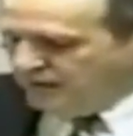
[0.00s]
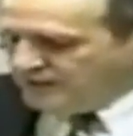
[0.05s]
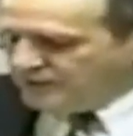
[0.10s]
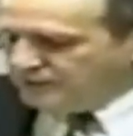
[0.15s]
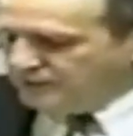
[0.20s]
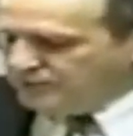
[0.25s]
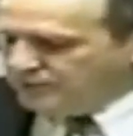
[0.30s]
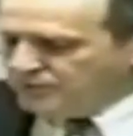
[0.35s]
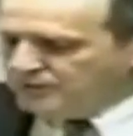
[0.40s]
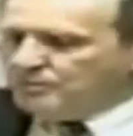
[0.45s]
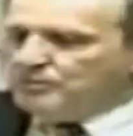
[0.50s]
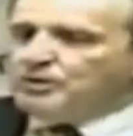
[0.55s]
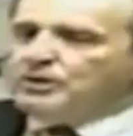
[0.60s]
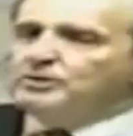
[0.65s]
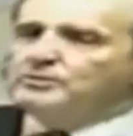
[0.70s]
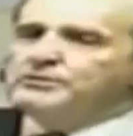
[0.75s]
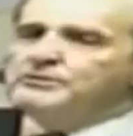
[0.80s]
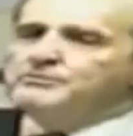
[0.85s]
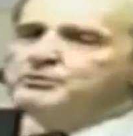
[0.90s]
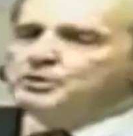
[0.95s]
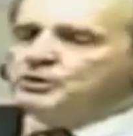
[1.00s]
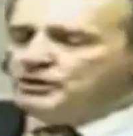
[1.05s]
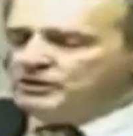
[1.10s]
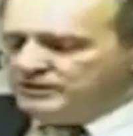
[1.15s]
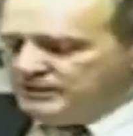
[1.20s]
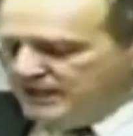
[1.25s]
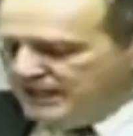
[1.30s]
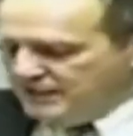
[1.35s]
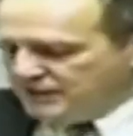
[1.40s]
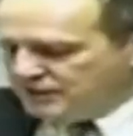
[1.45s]
U.S. News and World
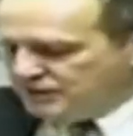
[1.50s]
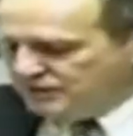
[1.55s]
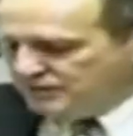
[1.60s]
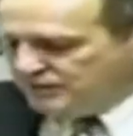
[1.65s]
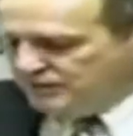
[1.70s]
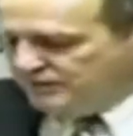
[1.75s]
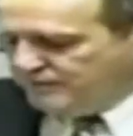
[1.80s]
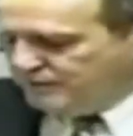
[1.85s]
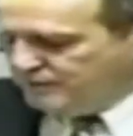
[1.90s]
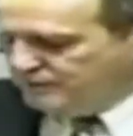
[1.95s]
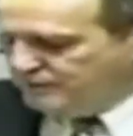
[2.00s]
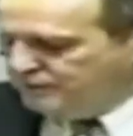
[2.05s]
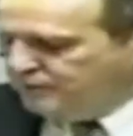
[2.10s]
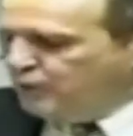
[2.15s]
Report, National Review,